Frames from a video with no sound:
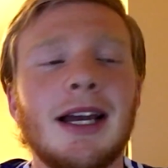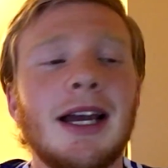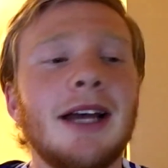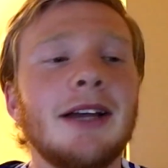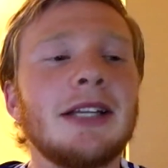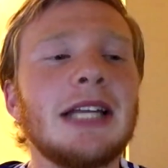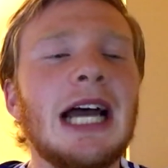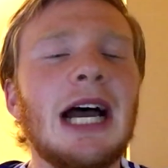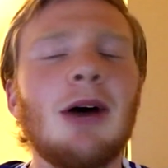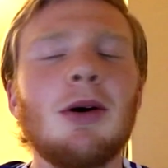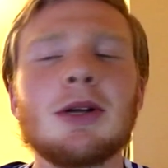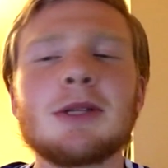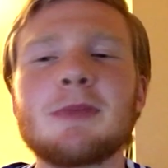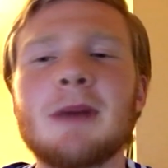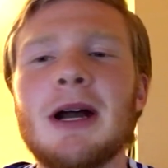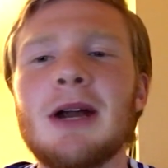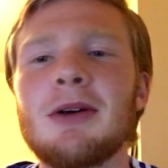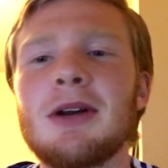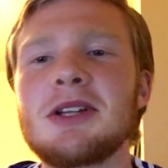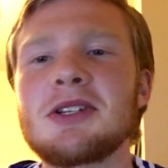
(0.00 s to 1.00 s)
And that was
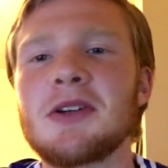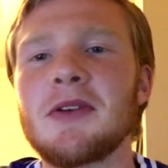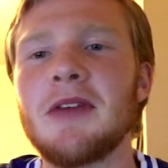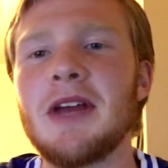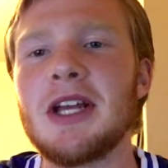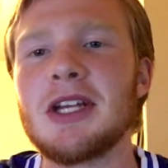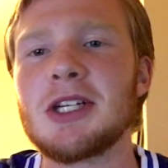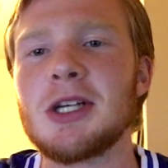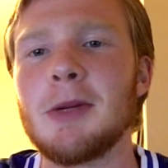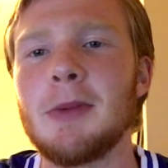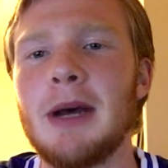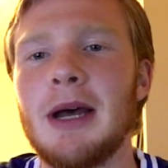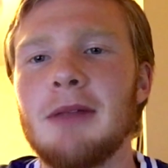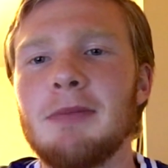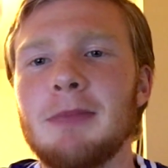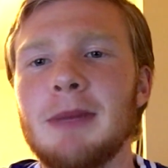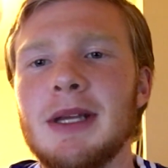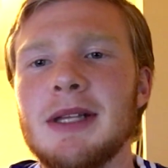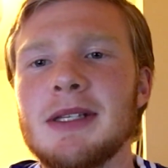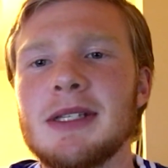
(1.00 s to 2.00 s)
my reservation
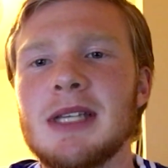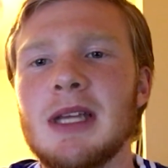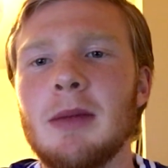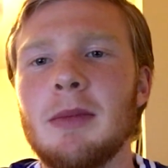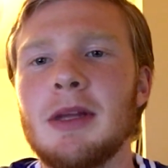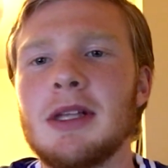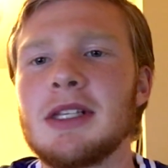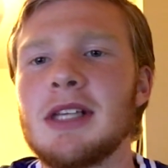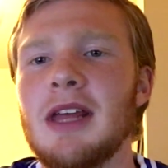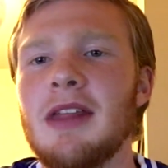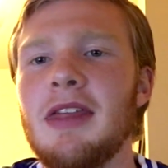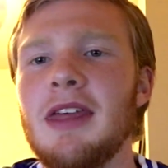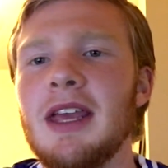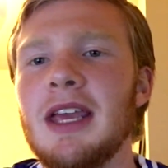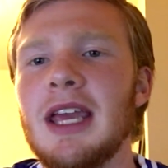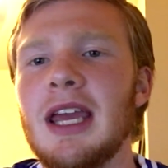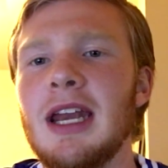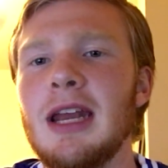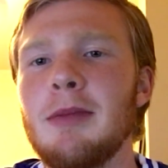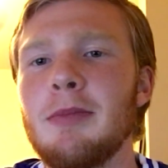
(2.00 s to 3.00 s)
about Ben Simmons. I
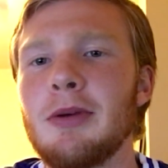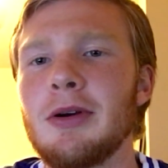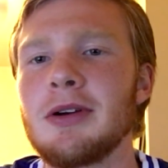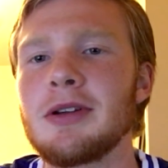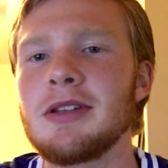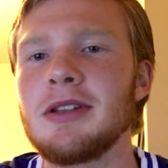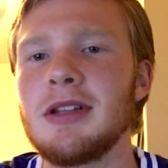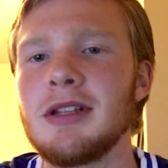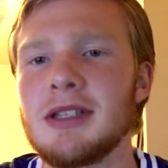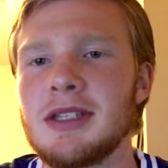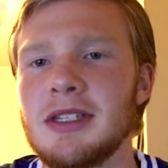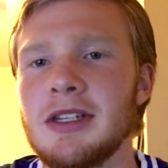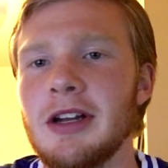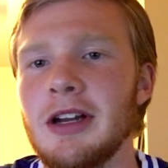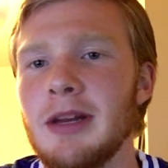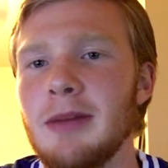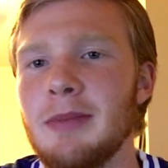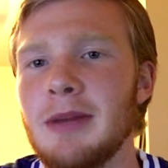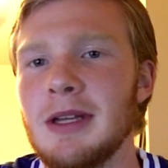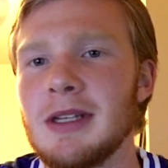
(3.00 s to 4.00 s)
think any person that
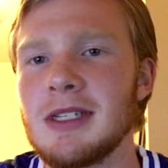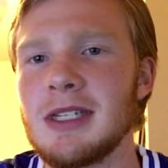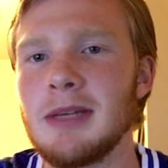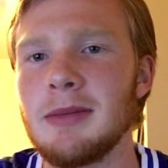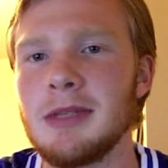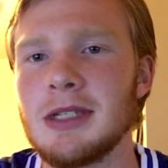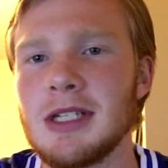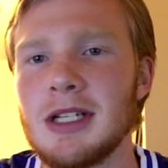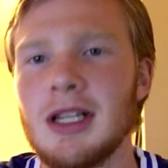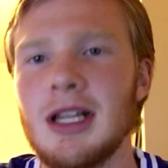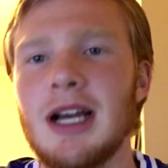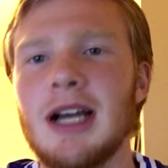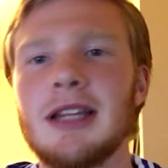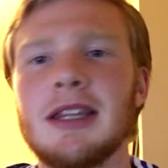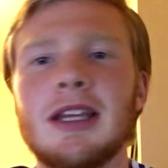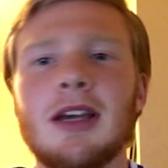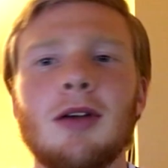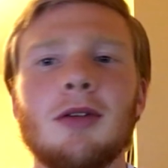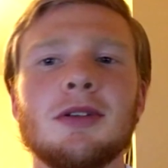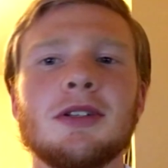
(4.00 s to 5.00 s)
studied Ben Simmons a
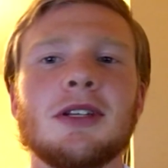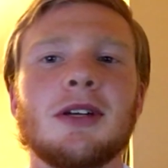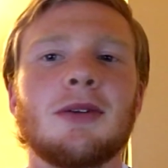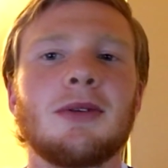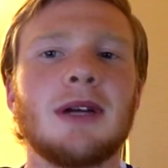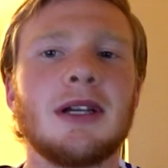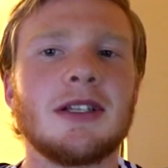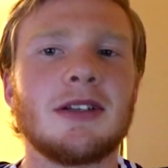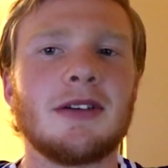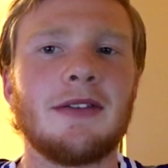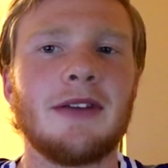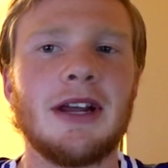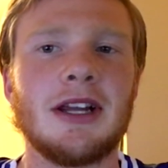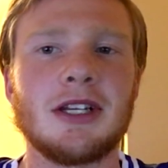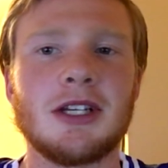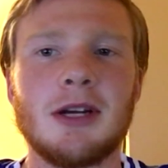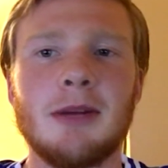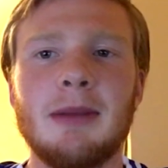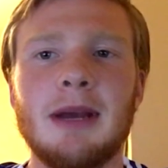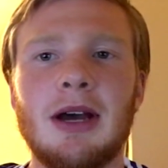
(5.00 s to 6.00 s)
lot, that was their
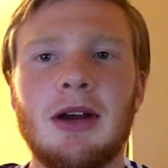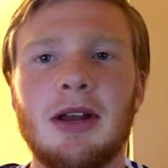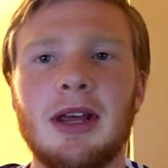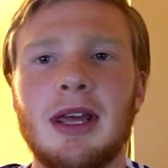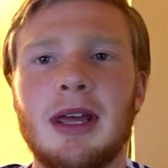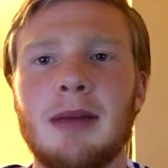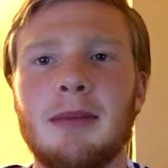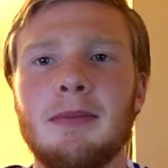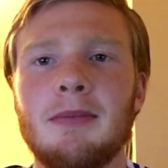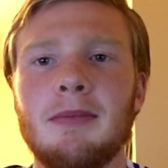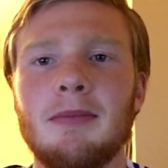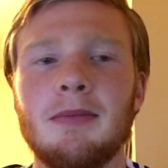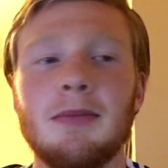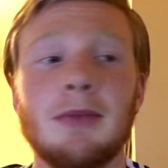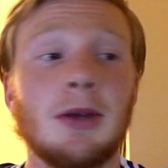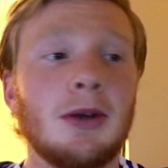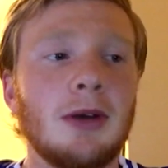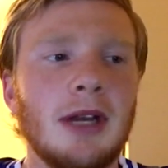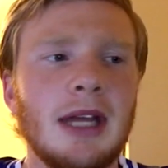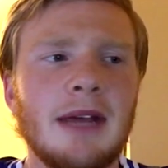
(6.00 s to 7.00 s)
reservation about him.
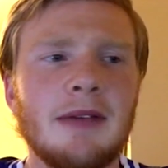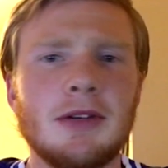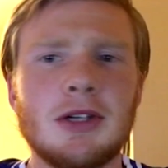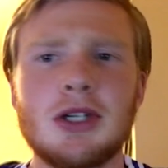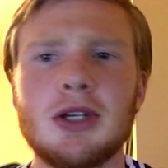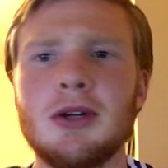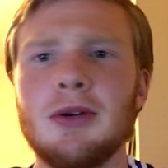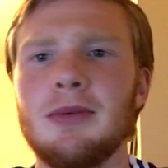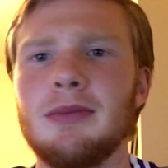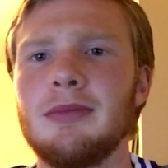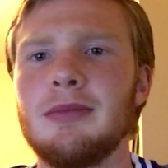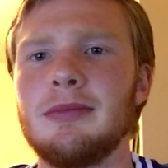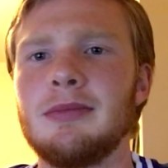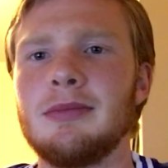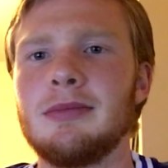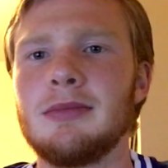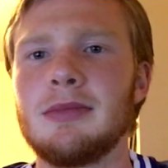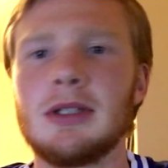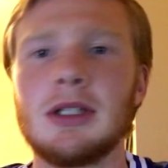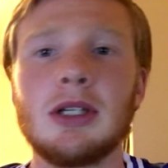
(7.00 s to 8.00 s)
Could he ever shoot?
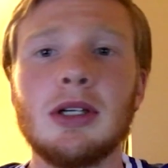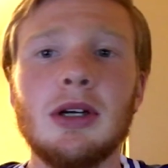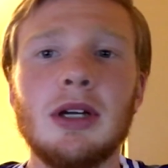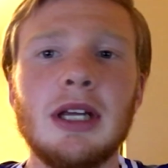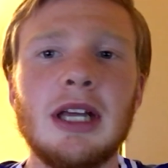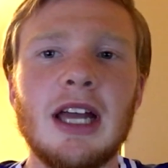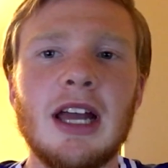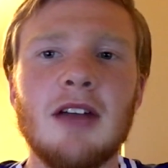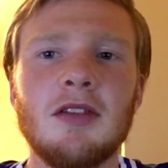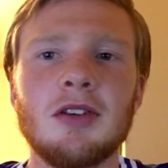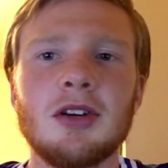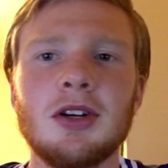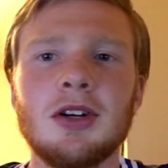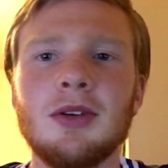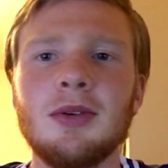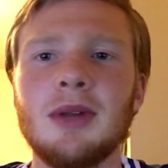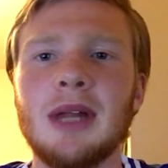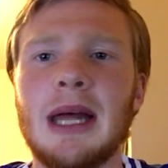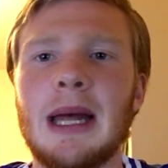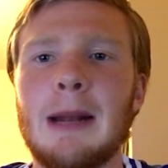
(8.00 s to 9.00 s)
Could he ever
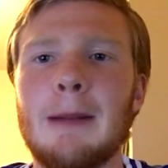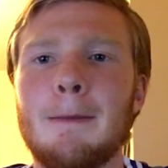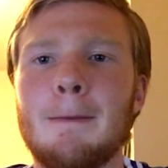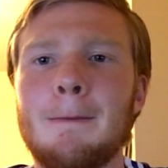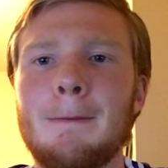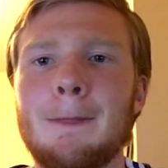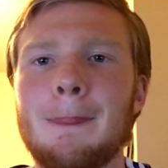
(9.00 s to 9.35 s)
do that?